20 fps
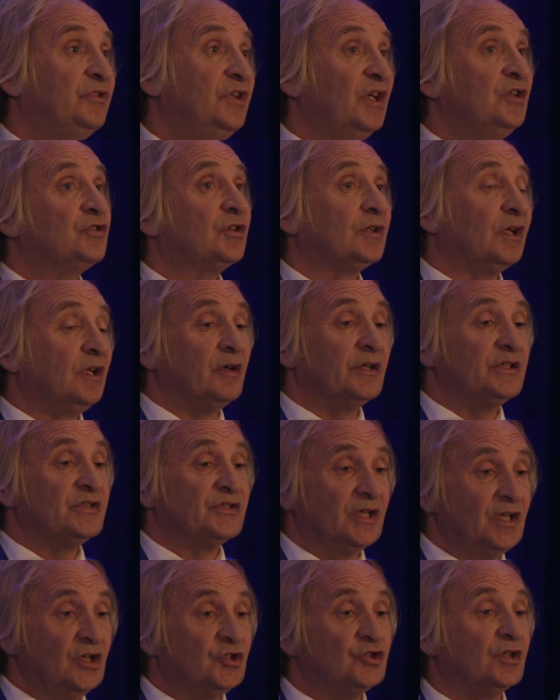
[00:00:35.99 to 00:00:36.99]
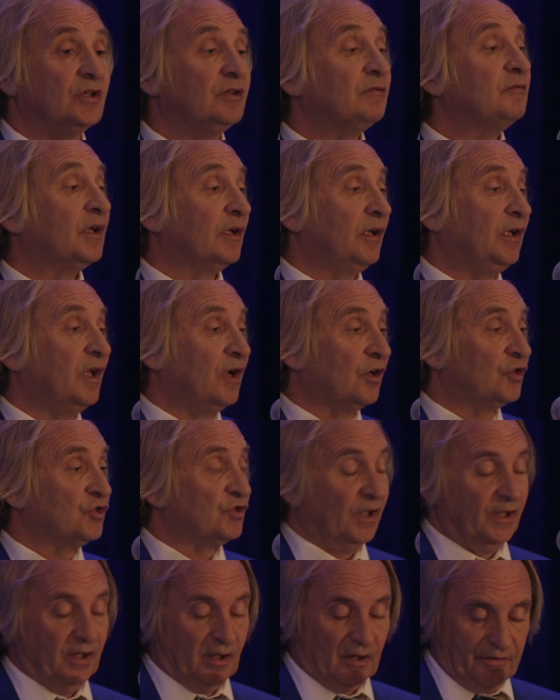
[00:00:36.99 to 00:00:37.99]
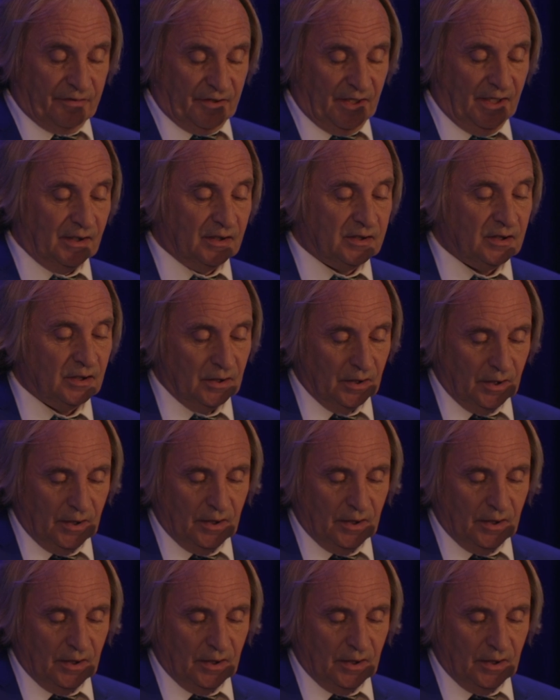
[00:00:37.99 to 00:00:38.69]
digitalization, largely, I think.